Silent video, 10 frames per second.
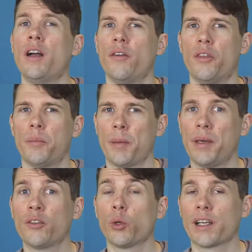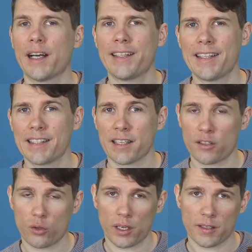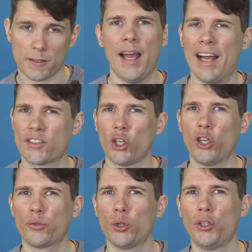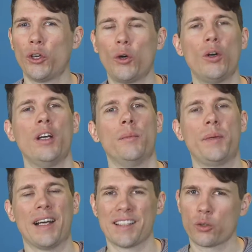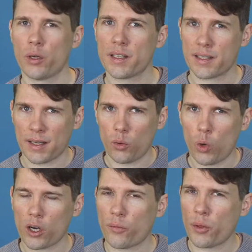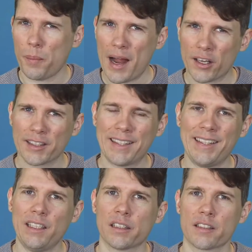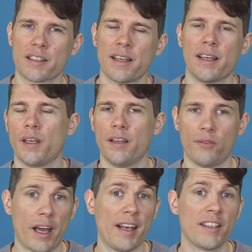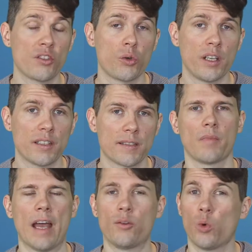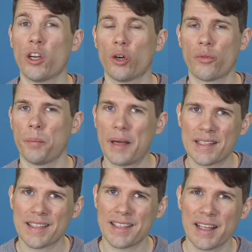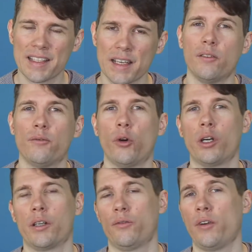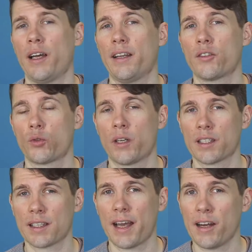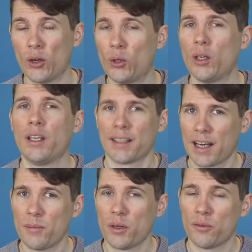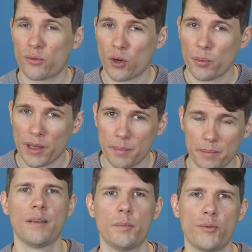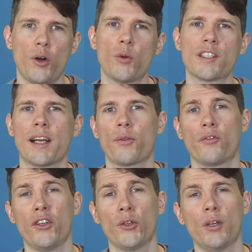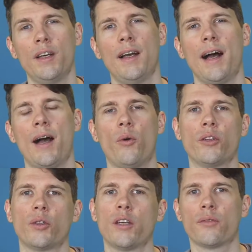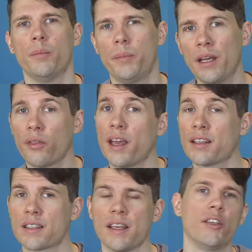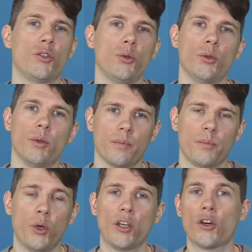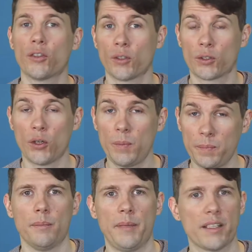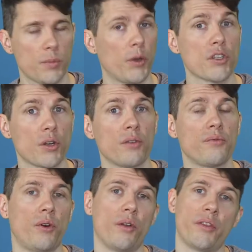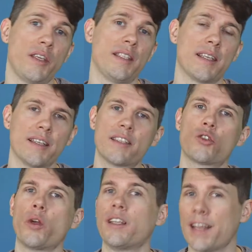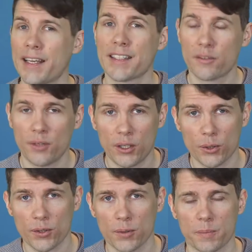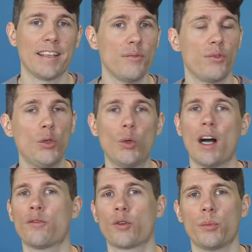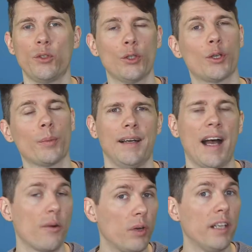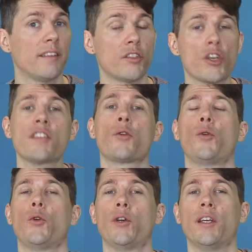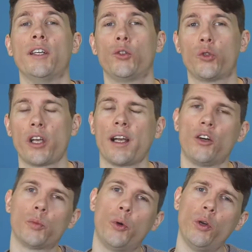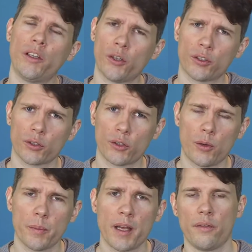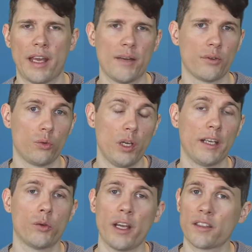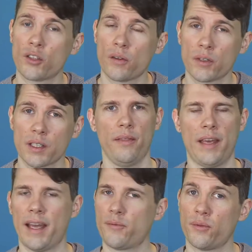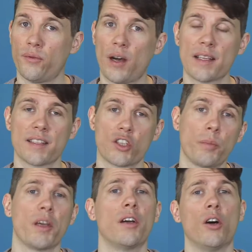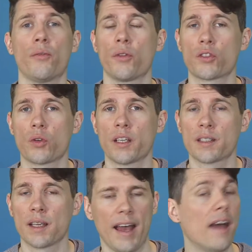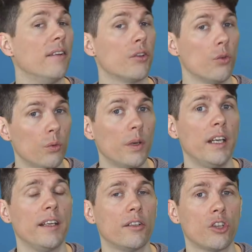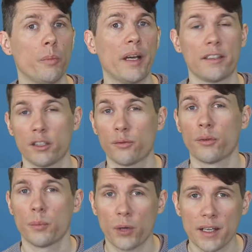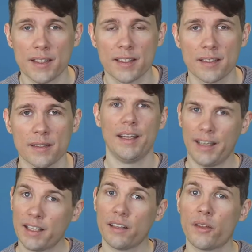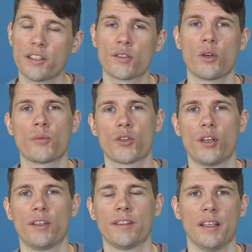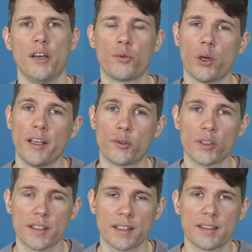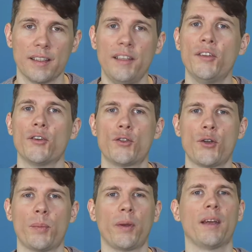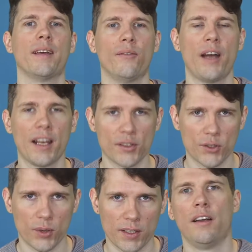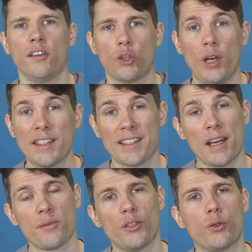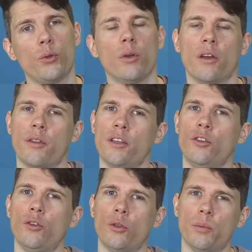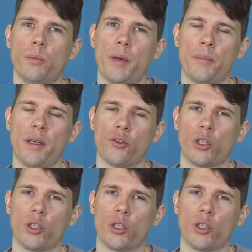the Perpetual Cadenza strings. As all of you know, Pirastro is one of the market leaders in violin strings, and one of the best sets for violin strings I know come from them. Before we start the video, I want to give a big thanks to polychord.com, my sponsor for these string test videos. If you are from Europe, I really suggest to you to check out polychord.com. They have a really great service. They have fast shipping of the strings and really competitive prices. Link in the description if you are interested in shopping violin strings. So let's dive into the new Perpetual